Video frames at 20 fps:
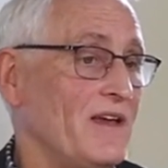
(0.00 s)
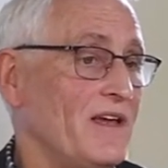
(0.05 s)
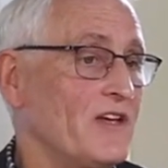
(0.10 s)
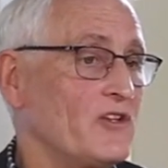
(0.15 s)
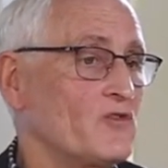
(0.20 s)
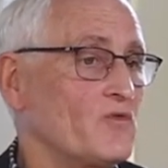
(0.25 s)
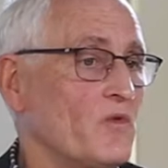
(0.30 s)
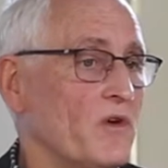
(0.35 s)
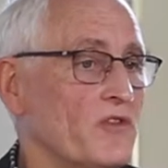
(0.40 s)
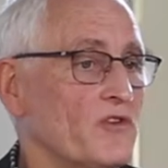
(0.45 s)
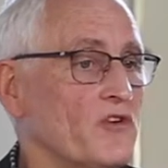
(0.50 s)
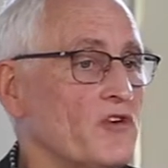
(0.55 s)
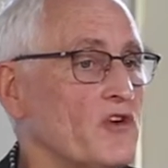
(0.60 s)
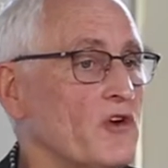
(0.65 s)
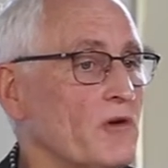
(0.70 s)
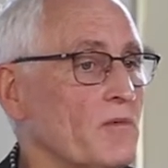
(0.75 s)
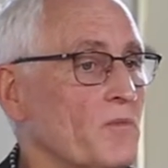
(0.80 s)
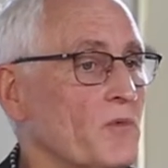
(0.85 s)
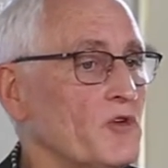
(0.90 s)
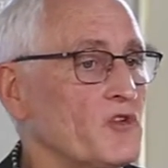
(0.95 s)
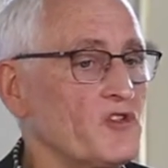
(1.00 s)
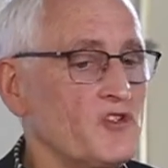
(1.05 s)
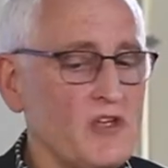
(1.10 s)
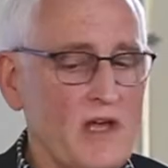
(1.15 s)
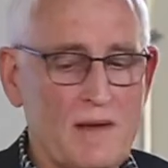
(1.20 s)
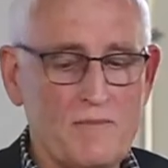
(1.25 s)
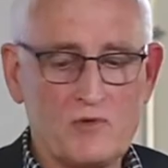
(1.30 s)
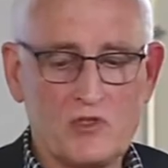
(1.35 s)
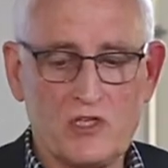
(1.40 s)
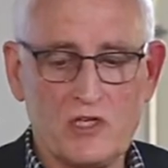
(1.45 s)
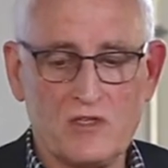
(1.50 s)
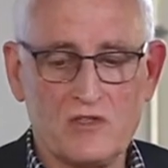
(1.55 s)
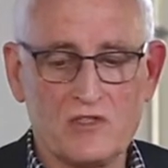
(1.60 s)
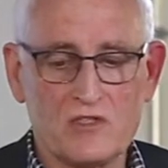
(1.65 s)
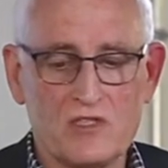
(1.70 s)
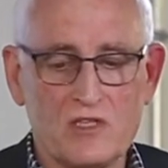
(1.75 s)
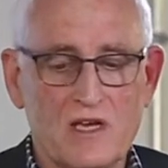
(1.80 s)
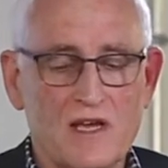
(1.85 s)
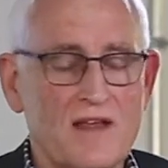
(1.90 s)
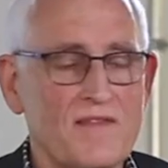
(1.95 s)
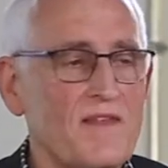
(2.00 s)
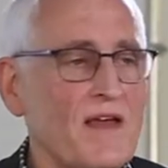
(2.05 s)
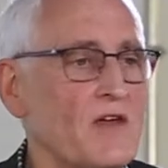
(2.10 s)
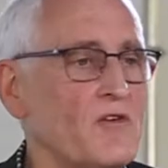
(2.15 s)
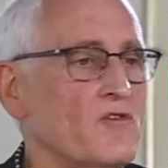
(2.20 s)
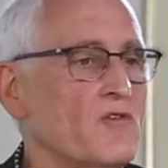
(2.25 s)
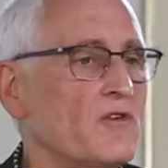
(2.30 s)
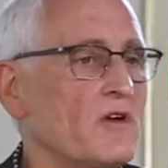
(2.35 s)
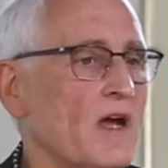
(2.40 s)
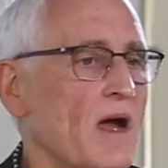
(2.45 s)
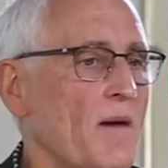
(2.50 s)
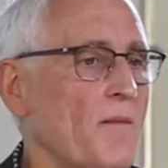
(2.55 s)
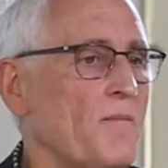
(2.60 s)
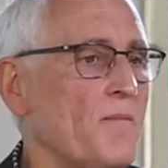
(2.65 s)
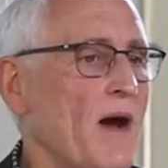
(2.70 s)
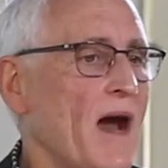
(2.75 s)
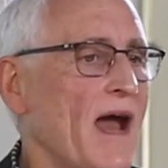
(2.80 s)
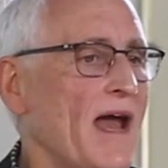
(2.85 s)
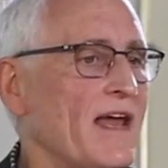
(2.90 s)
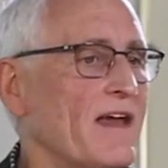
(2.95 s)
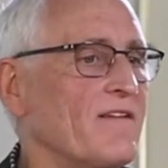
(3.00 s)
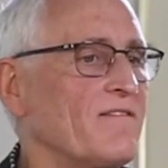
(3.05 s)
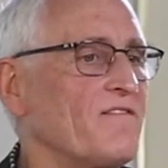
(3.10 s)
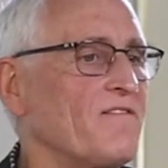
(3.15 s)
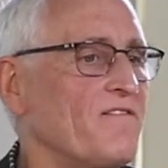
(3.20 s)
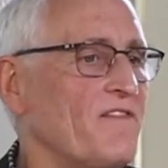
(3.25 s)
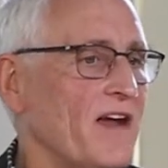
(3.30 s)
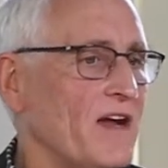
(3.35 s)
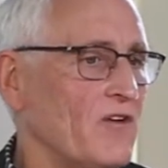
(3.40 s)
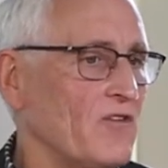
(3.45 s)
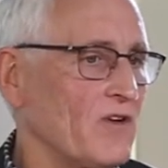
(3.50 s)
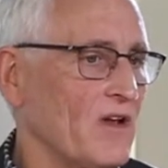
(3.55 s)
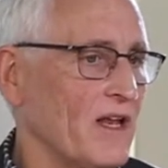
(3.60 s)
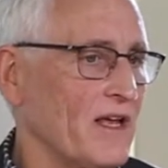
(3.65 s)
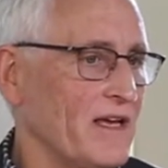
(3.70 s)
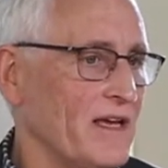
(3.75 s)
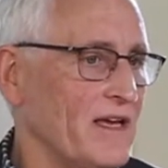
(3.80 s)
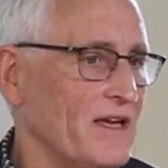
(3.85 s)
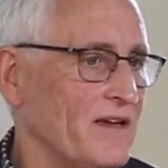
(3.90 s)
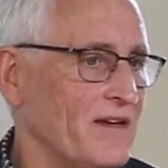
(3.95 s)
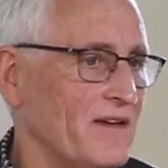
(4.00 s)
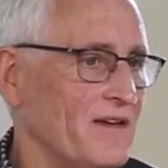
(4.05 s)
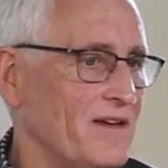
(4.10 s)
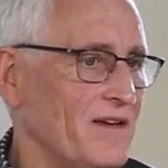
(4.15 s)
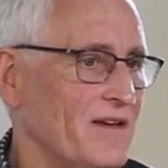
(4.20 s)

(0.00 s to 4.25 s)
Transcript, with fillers: It's whether your perceptions that you come by it fairly